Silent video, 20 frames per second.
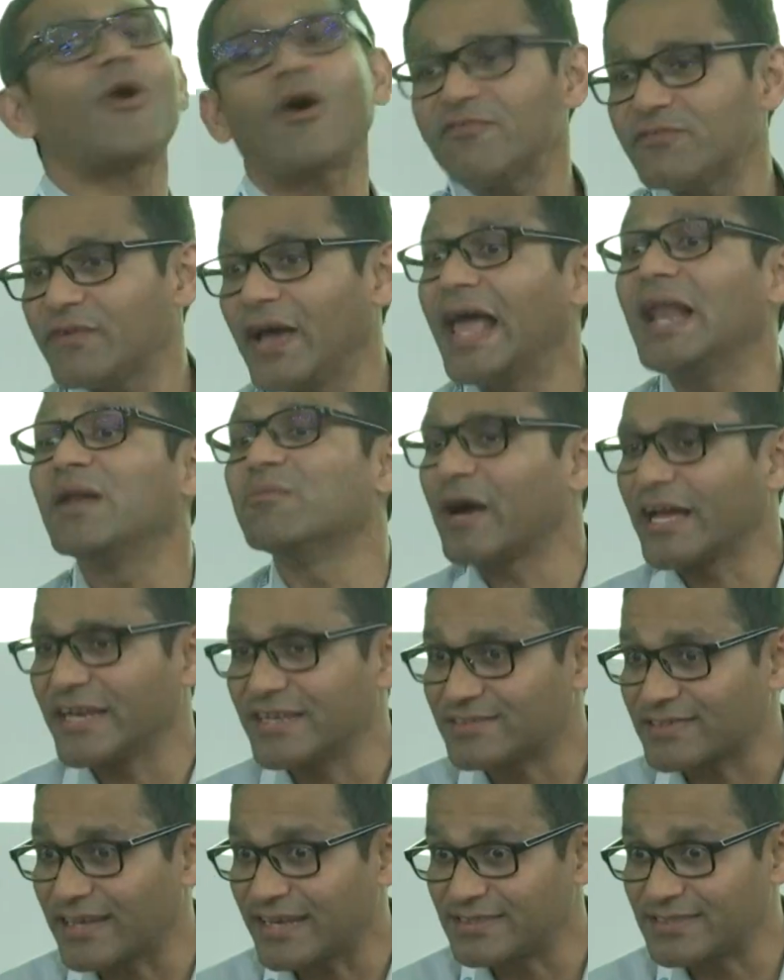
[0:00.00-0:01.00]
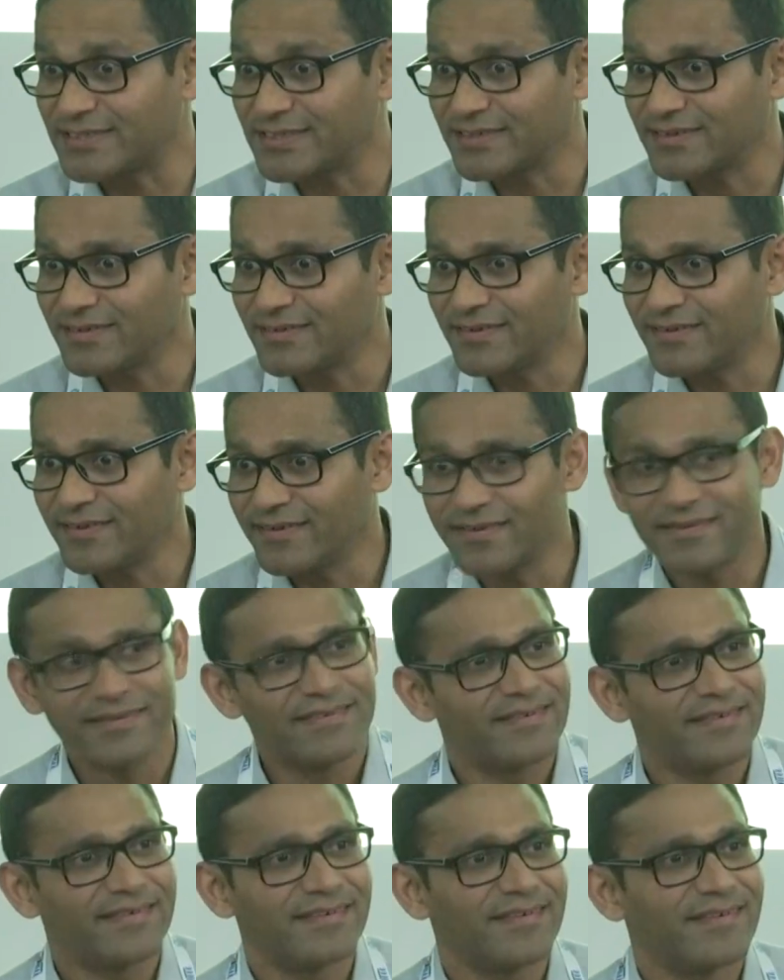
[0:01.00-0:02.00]
of L minus H,
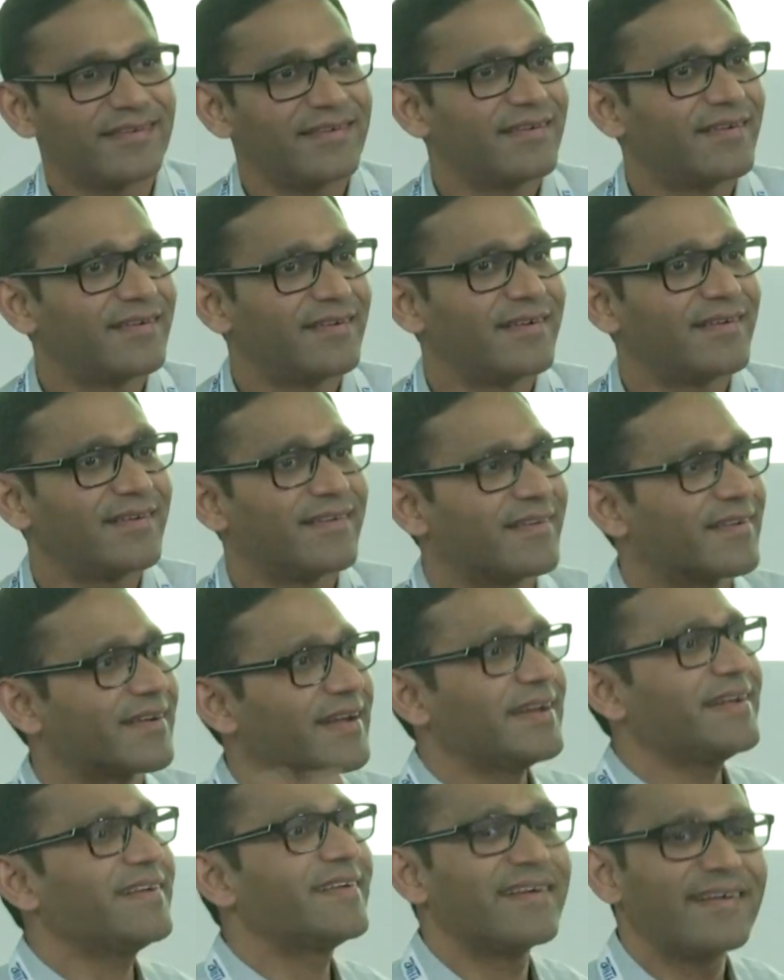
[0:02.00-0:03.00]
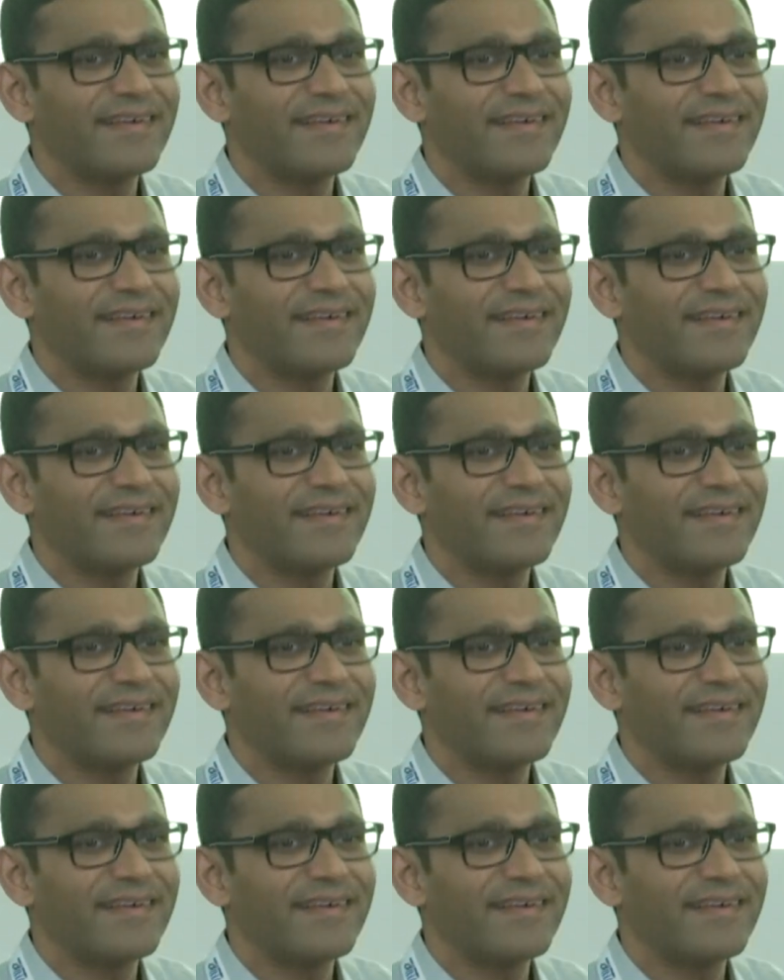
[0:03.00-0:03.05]
right?